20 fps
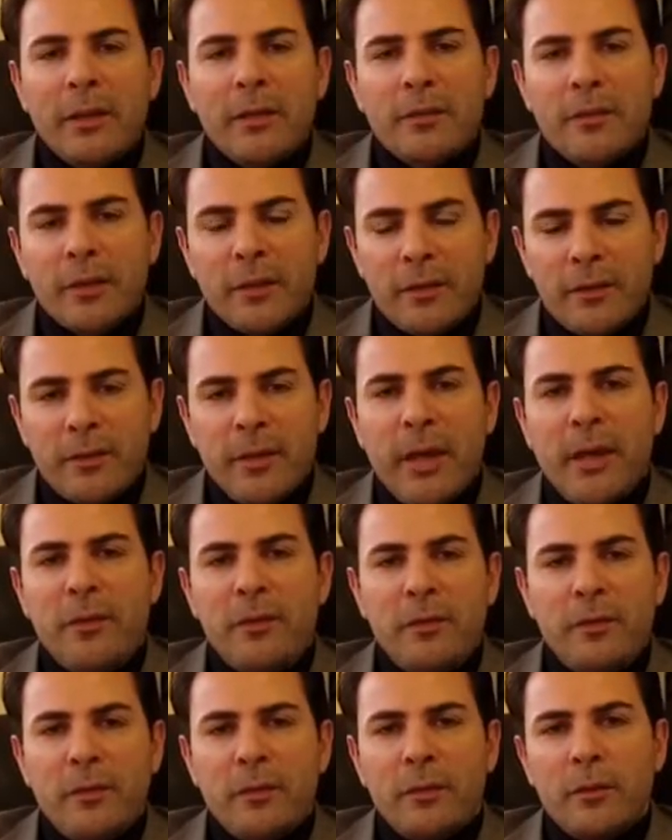that
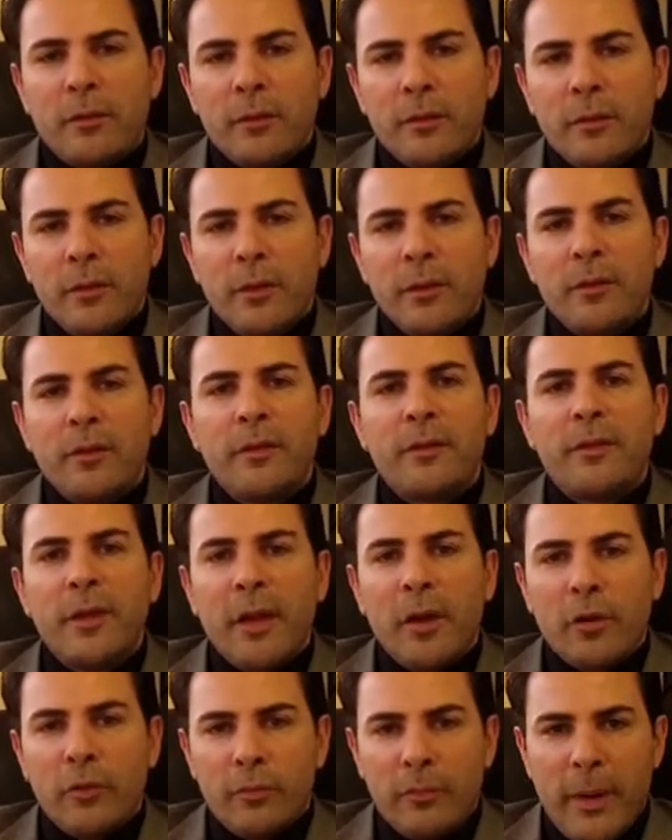success is a
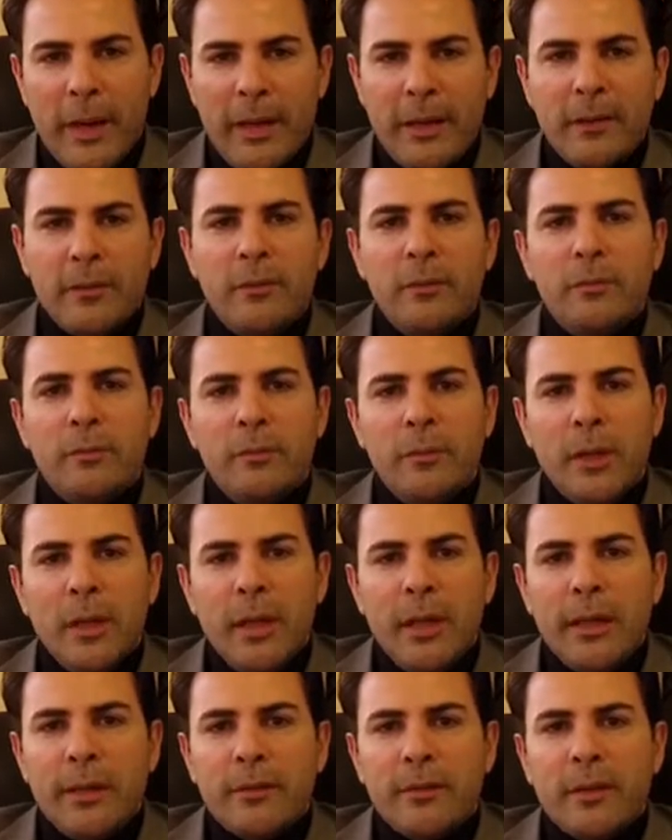state of
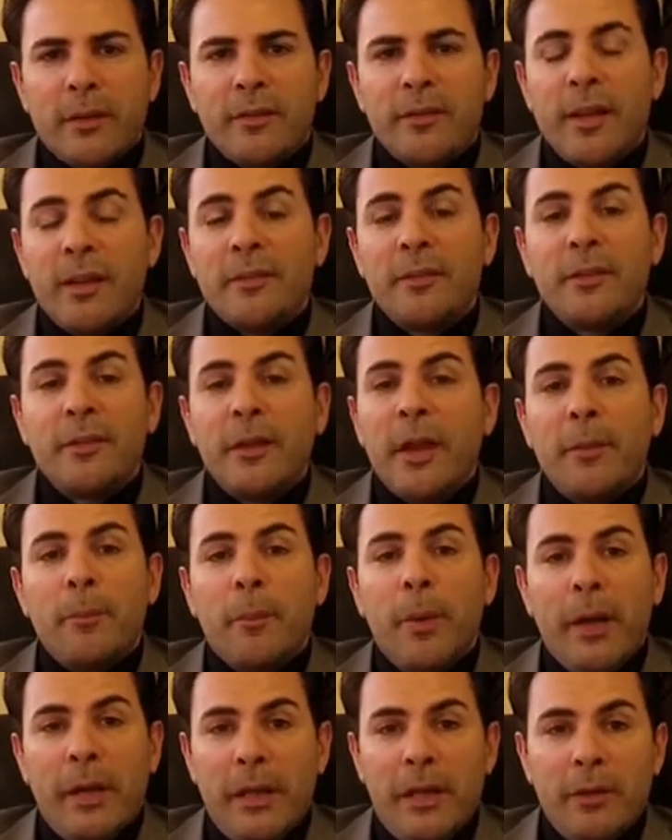mind. Success is not
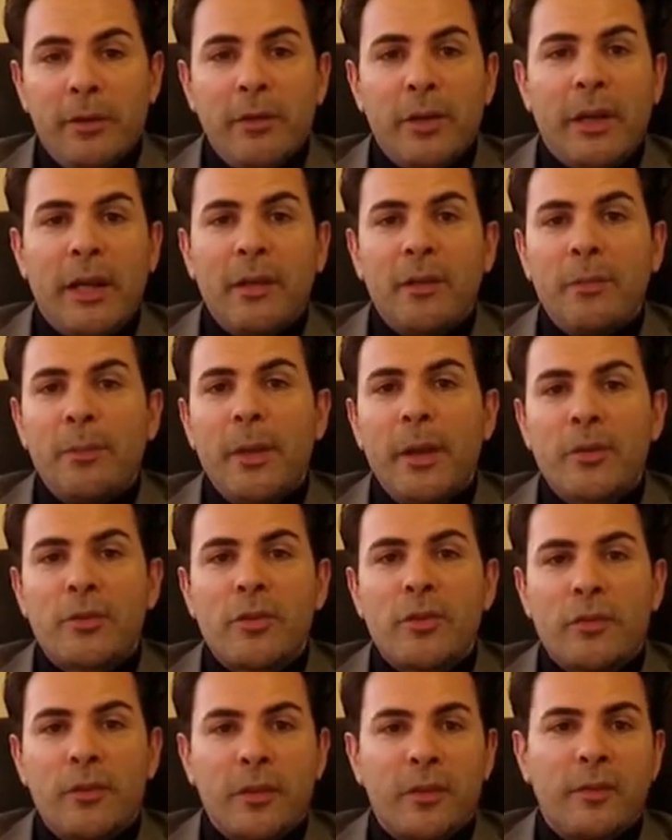money. You can't
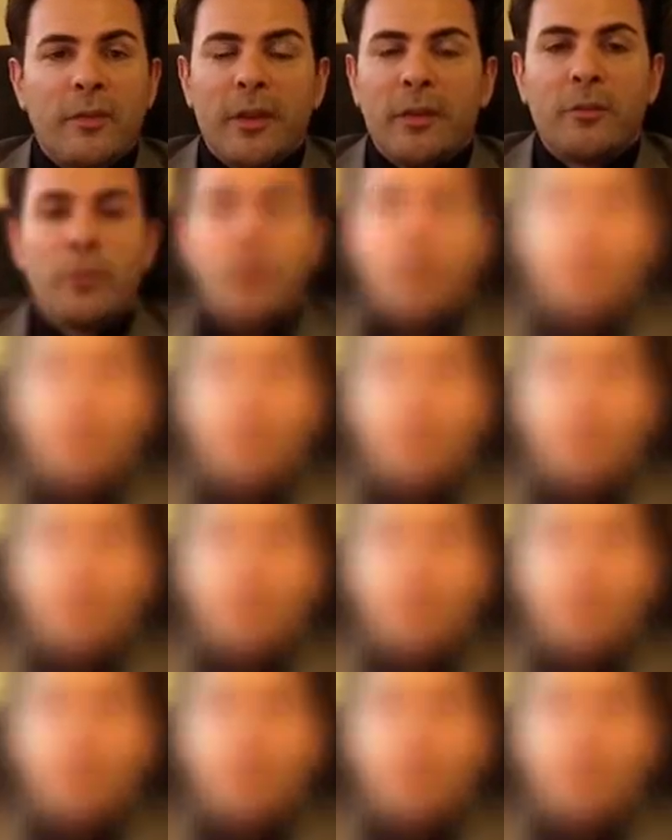measure success